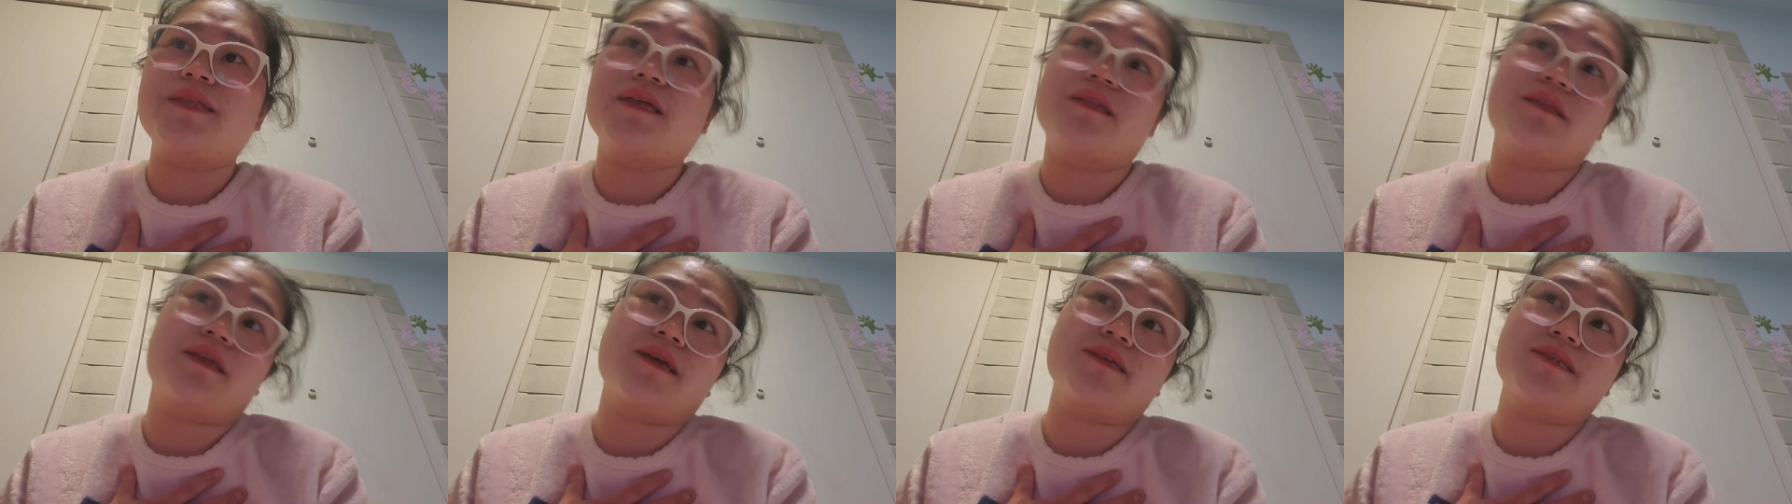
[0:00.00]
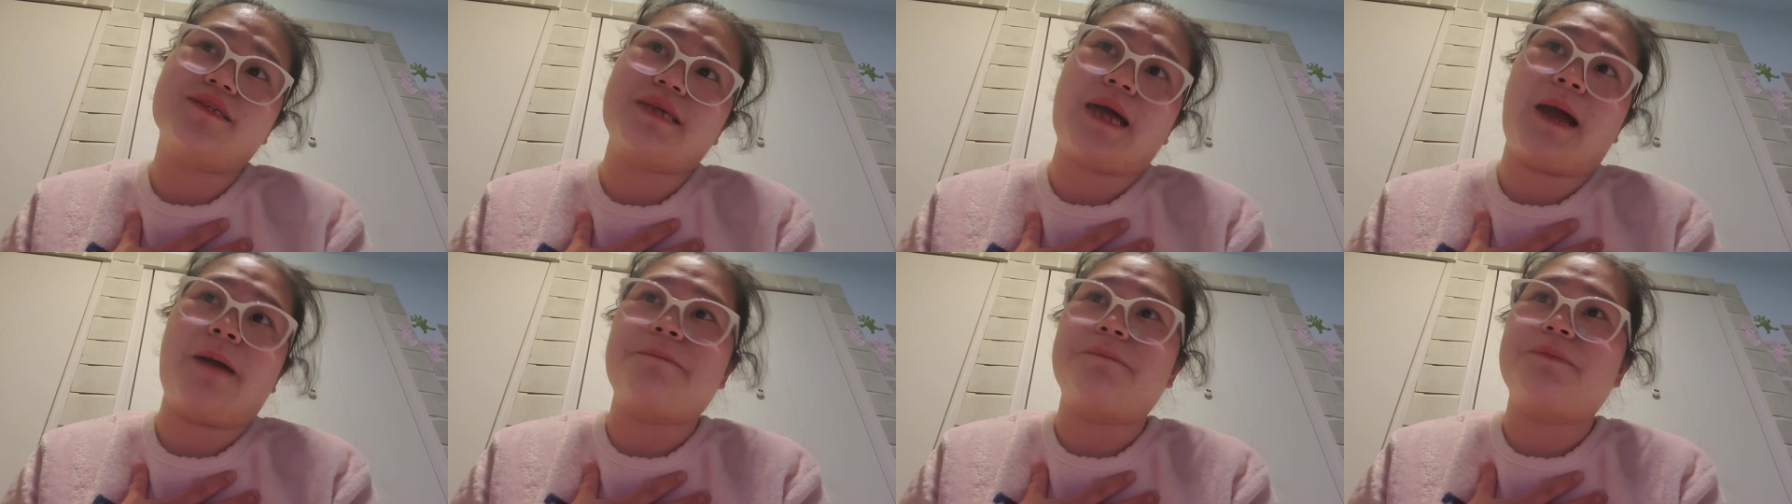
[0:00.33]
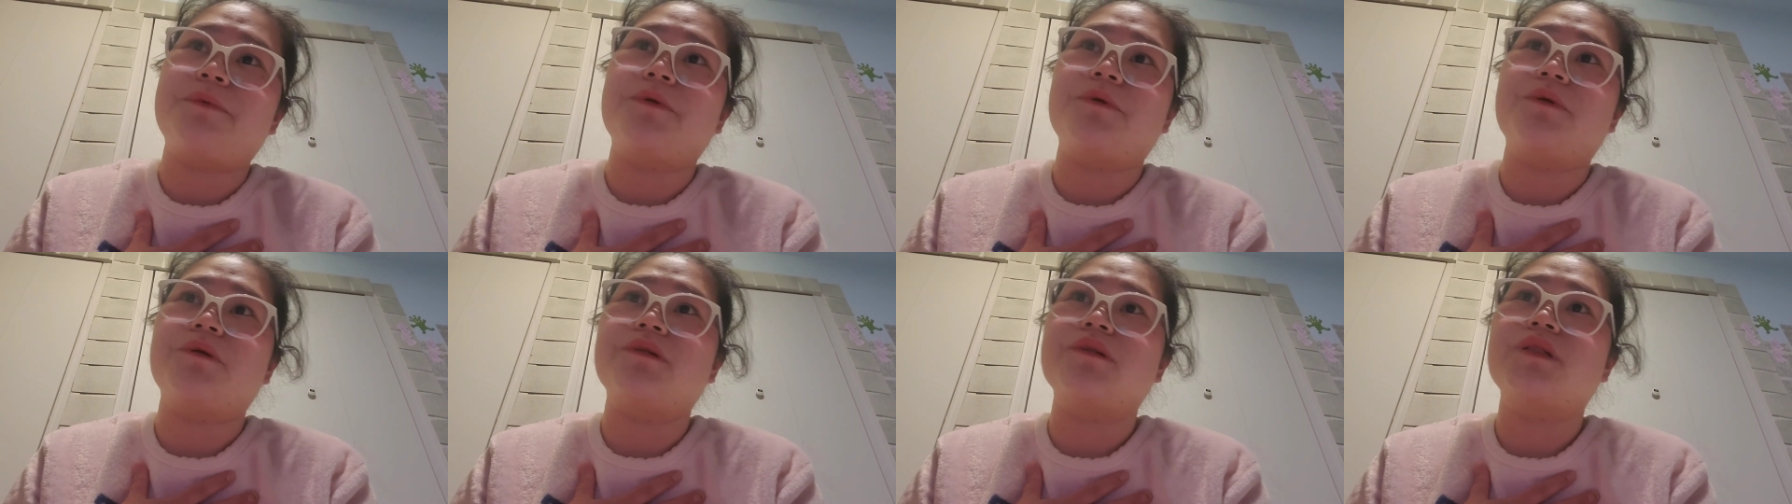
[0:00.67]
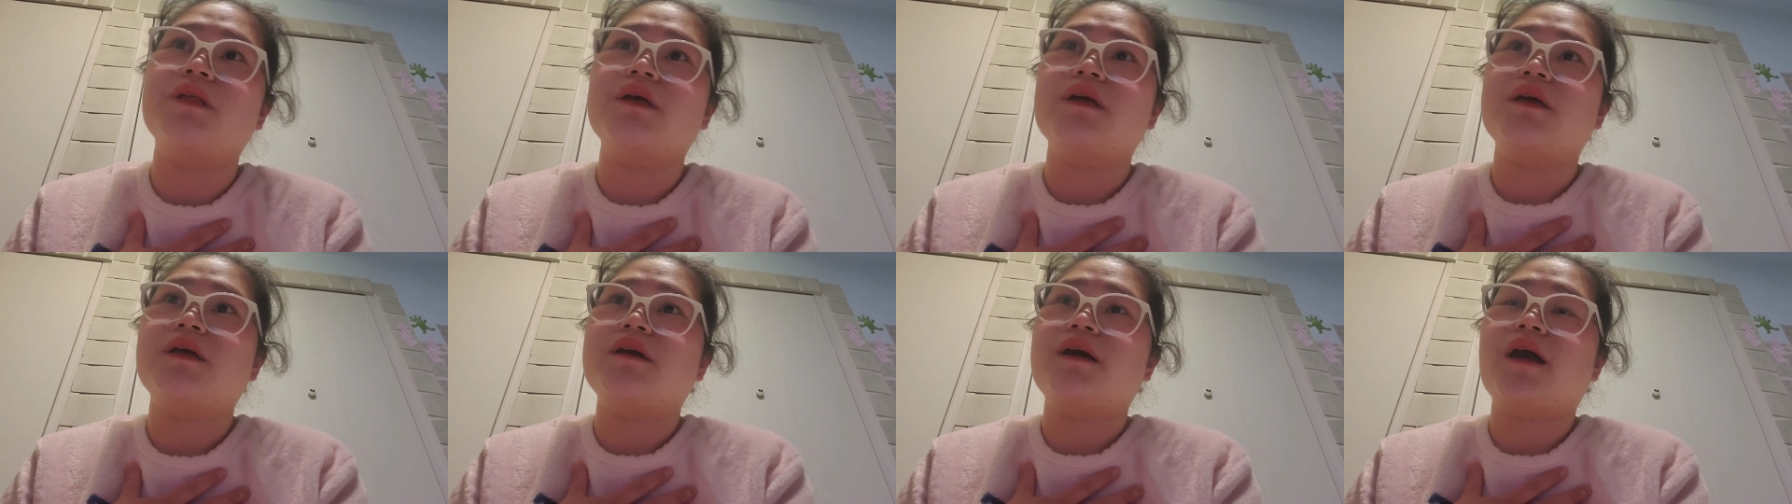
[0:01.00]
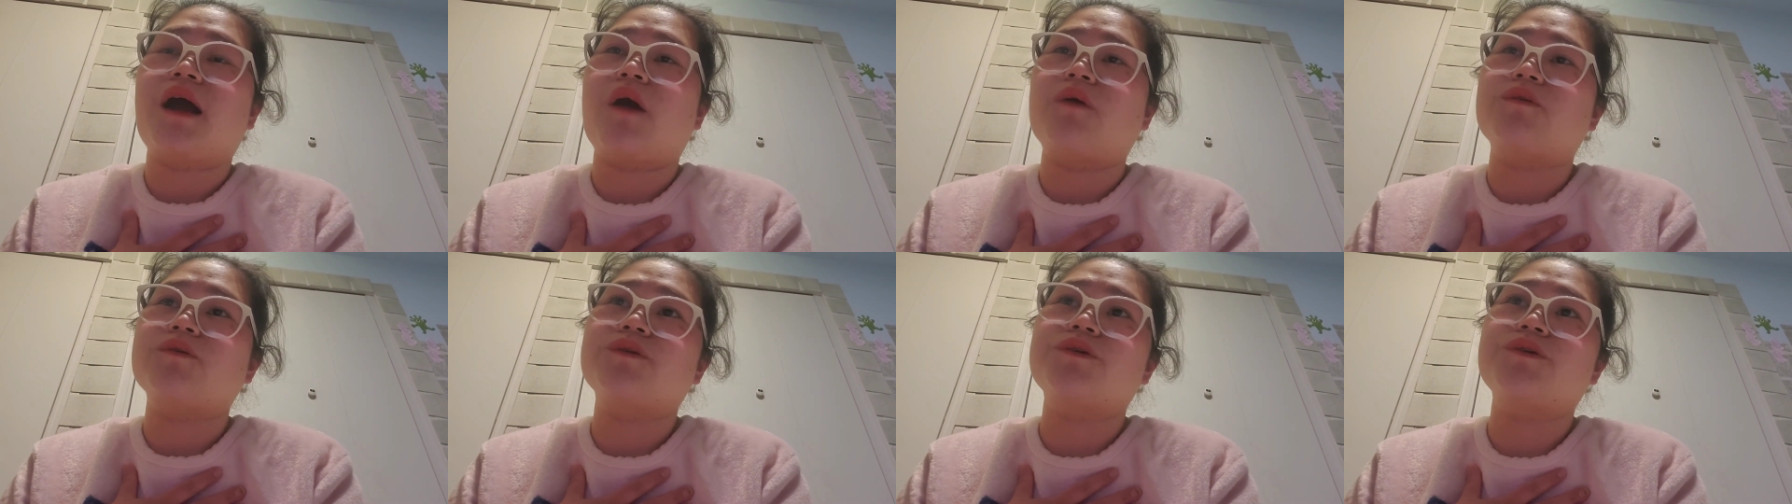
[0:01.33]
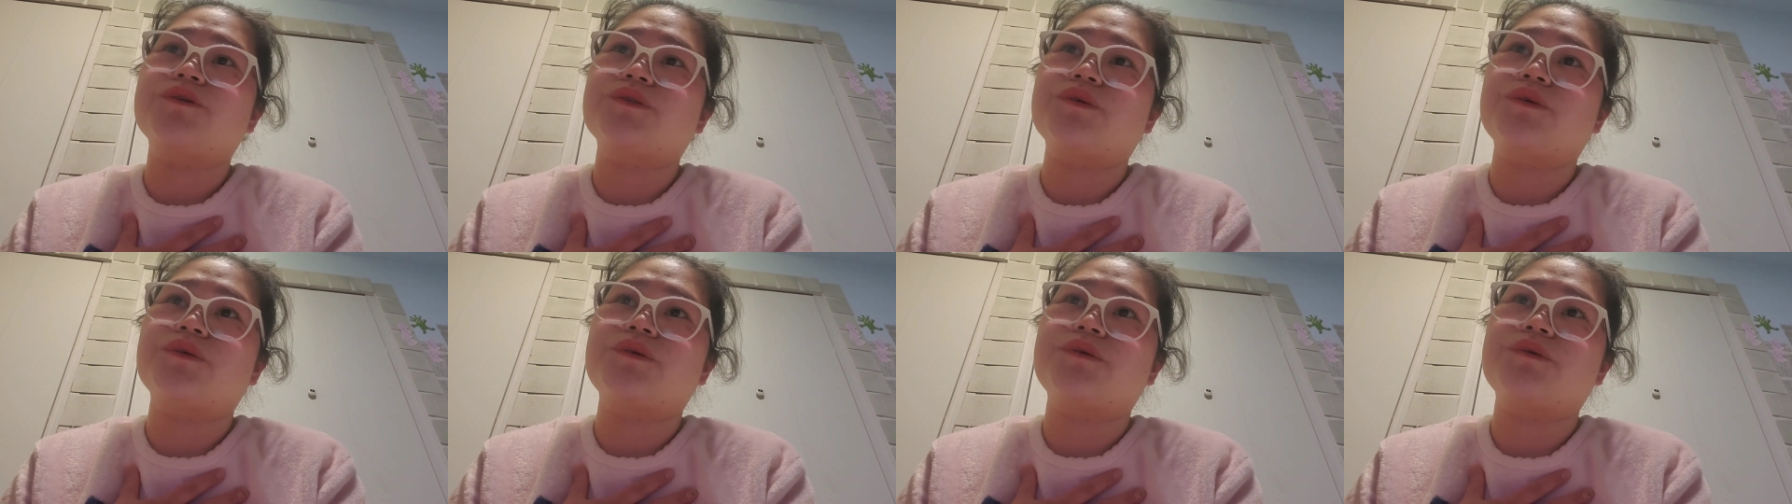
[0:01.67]
an example how, you
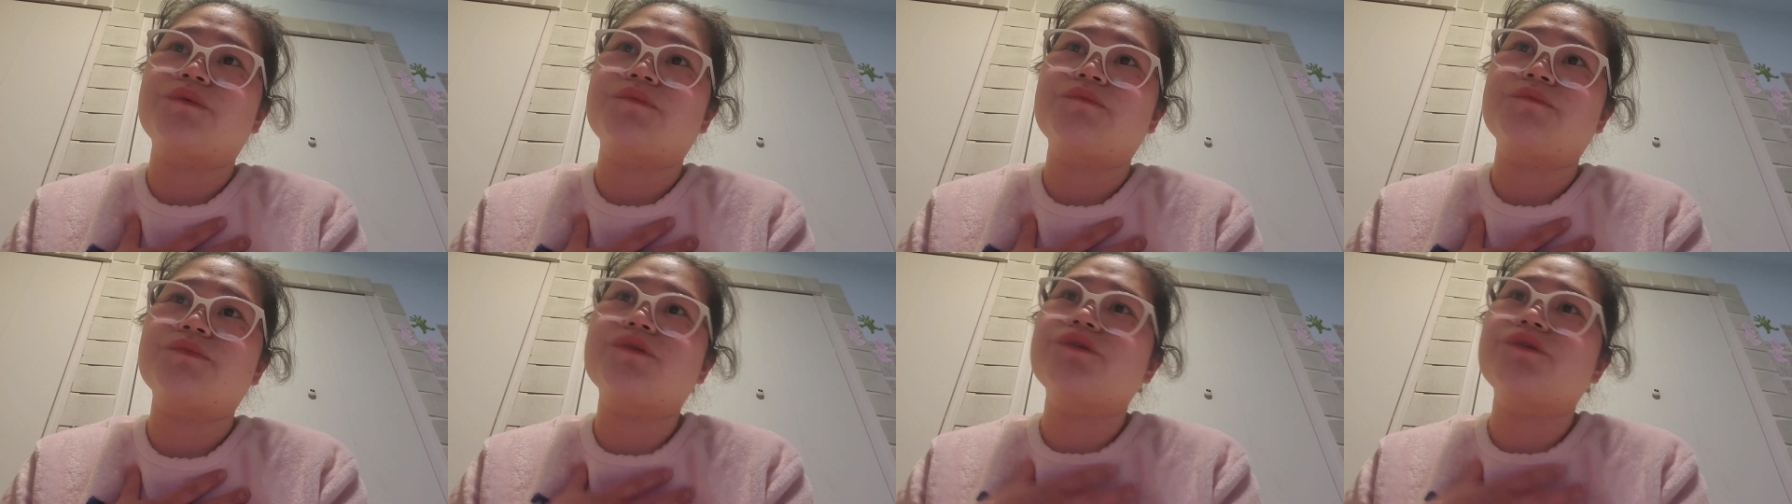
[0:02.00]
know,